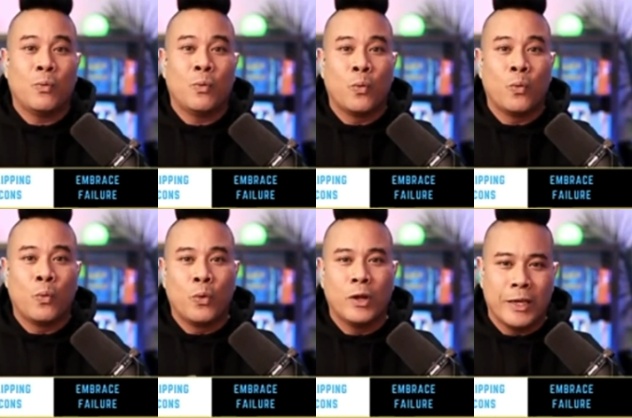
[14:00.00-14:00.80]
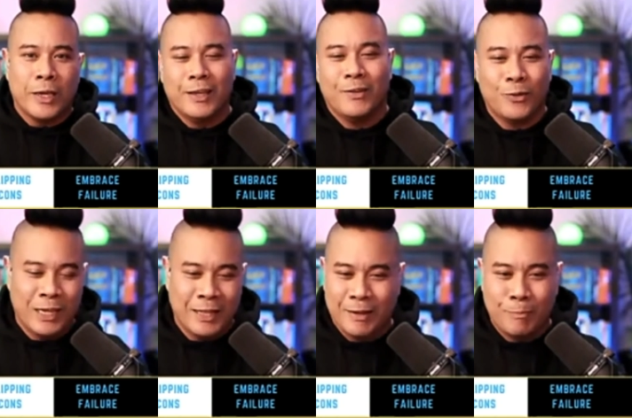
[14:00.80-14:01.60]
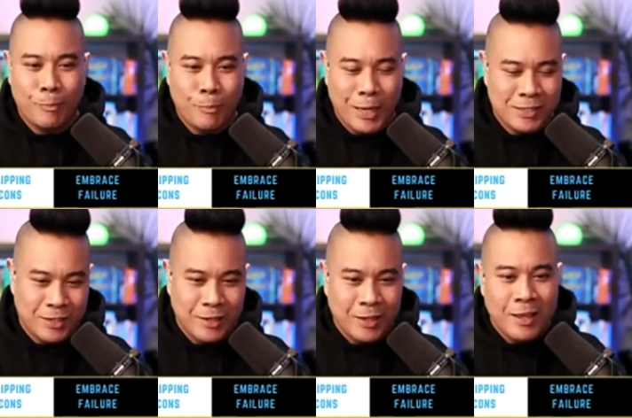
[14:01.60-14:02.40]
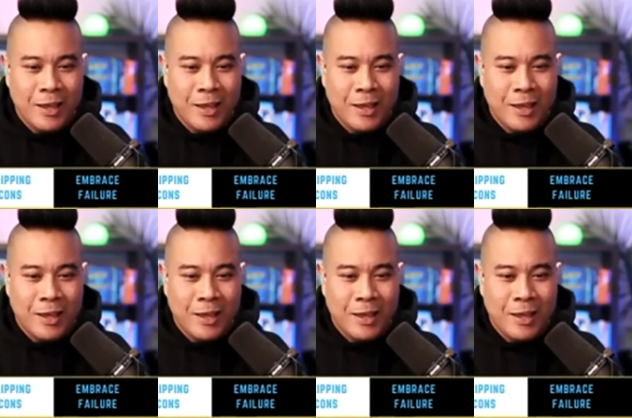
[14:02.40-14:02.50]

really, really messy.